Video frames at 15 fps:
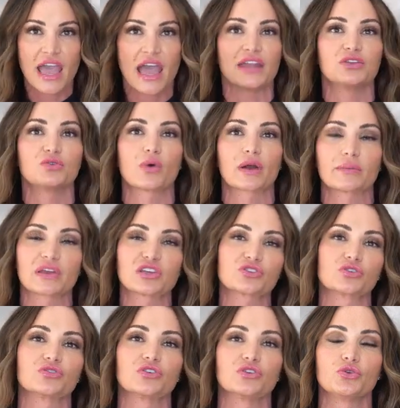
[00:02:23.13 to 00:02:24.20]
and you want to make
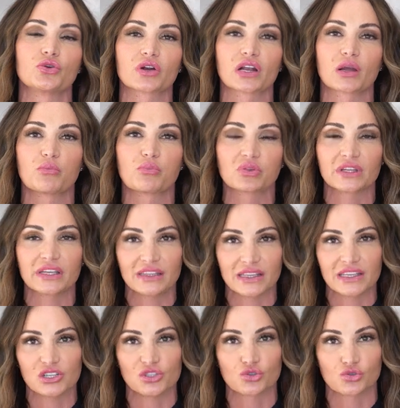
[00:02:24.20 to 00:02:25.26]
sure that you're
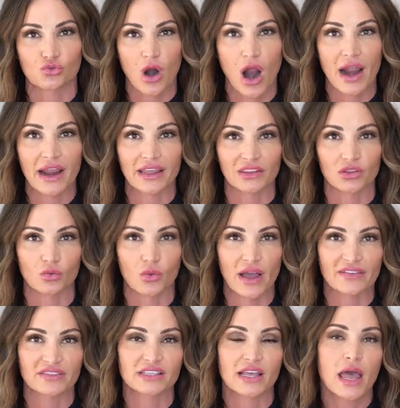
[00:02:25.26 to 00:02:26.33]
completely drying the
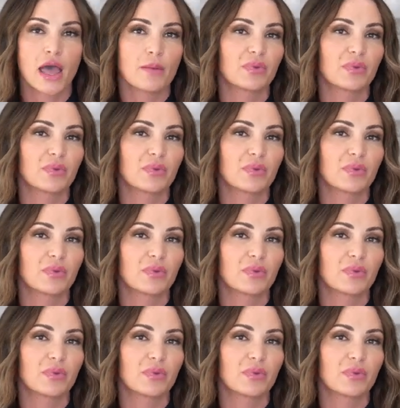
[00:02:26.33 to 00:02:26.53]
wefts.